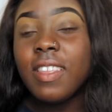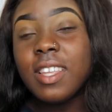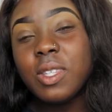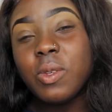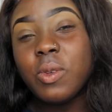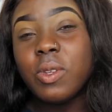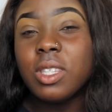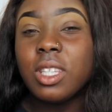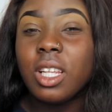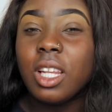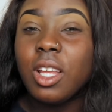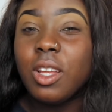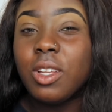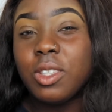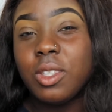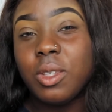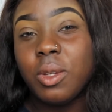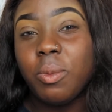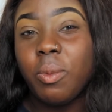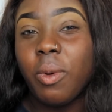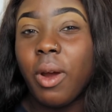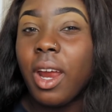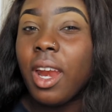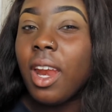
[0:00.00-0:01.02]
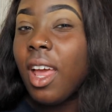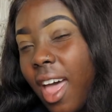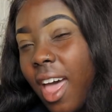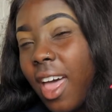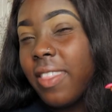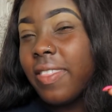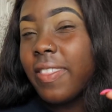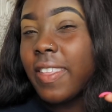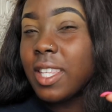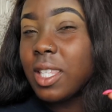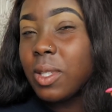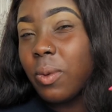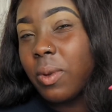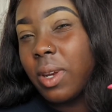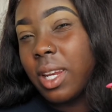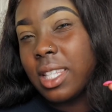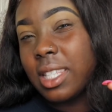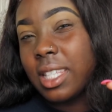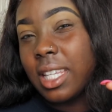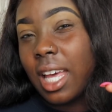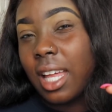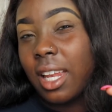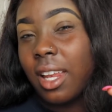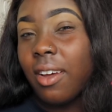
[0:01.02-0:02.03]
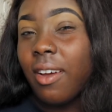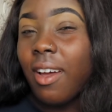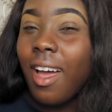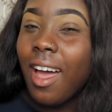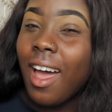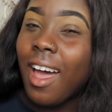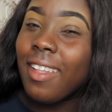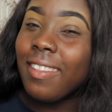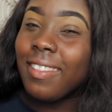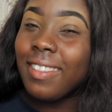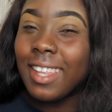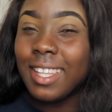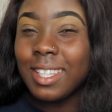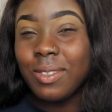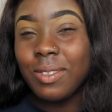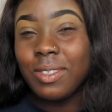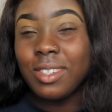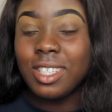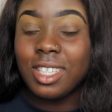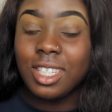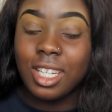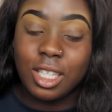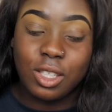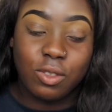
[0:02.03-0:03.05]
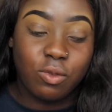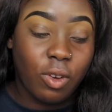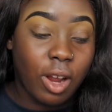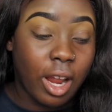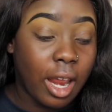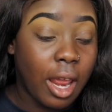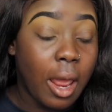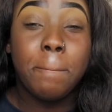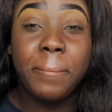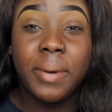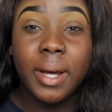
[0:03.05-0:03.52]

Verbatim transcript: this one's a little too bright, uh, this one is yellow, uh, this one's just right.